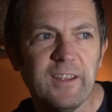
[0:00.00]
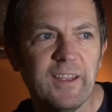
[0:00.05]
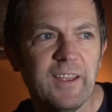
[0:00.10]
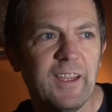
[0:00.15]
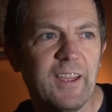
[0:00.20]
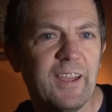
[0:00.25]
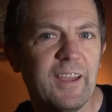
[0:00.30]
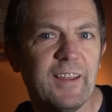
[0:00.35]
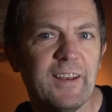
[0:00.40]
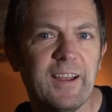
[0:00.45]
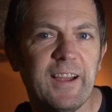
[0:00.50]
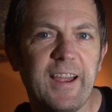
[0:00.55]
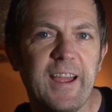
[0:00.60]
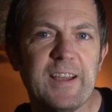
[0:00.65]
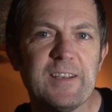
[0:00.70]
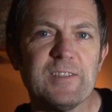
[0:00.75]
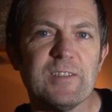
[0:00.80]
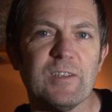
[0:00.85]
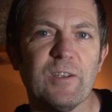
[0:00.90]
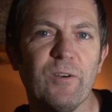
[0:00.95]
And I
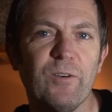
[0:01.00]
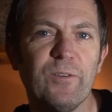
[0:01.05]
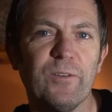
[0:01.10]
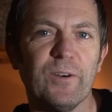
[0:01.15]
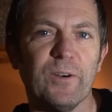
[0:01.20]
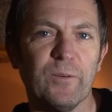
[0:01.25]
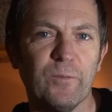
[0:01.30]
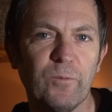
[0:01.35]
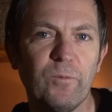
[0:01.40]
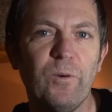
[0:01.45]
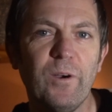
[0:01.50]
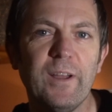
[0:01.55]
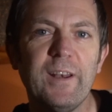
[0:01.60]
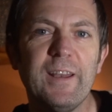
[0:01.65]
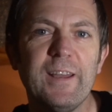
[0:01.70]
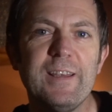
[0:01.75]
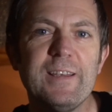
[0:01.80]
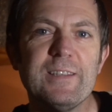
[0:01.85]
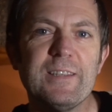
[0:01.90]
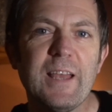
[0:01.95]
asked the owner,
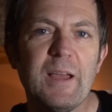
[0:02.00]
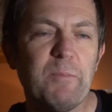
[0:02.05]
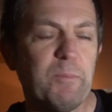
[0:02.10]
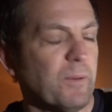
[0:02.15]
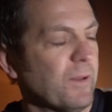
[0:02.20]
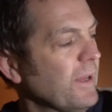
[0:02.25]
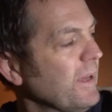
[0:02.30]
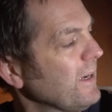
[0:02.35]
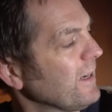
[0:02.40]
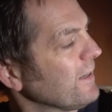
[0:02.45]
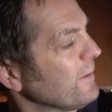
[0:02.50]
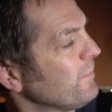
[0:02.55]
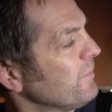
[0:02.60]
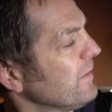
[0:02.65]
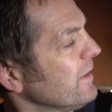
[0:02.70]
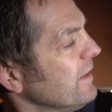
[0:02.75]
what is that playing?